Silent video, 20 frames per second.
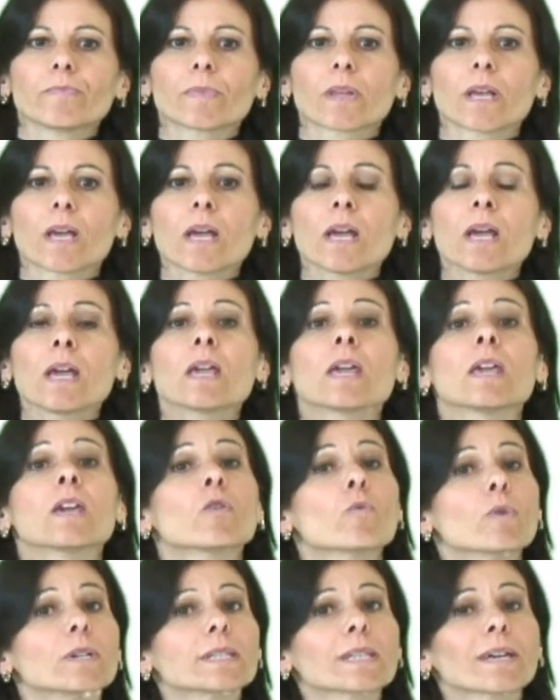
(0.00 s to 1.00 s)
In this
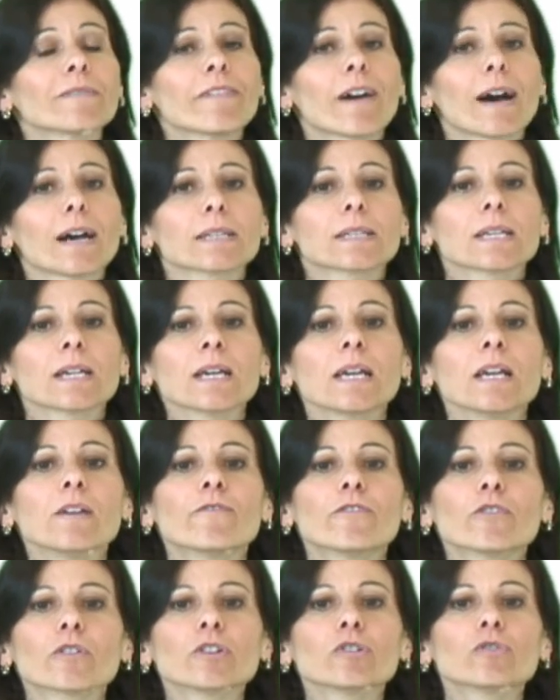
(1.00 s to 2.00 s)
phase, the
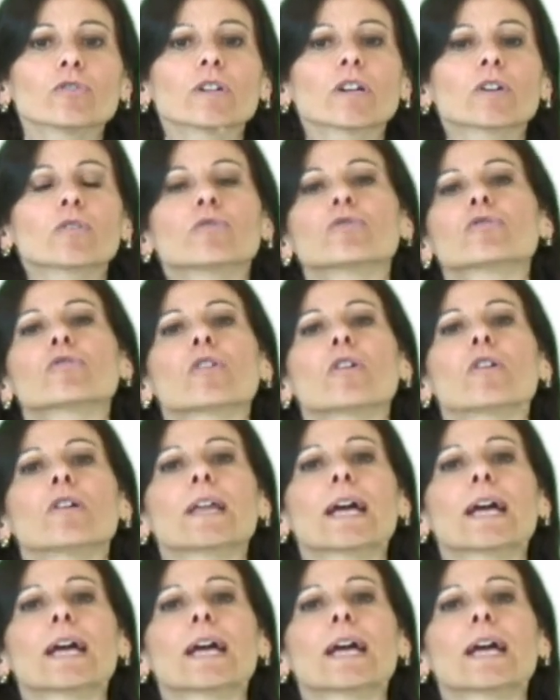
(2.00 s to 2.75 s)
supplier verifies